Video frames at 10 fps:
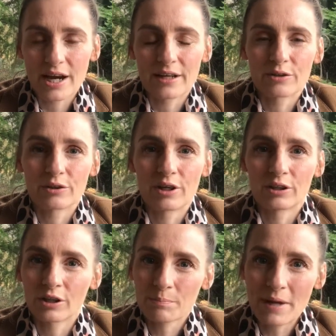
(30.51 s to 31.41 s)
I know a
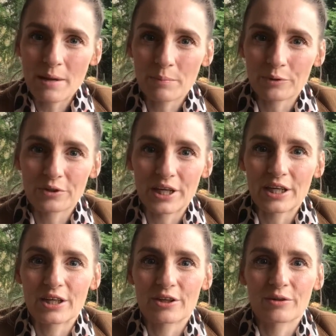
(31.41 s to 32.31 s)
lot of people
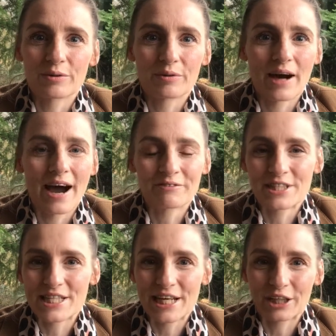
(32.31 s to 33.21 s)
think you have to
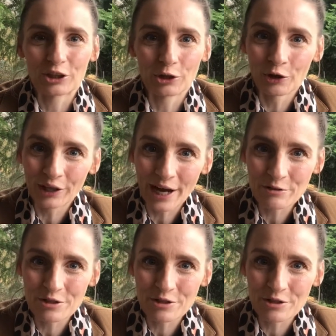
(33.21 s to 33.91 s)
take a loan out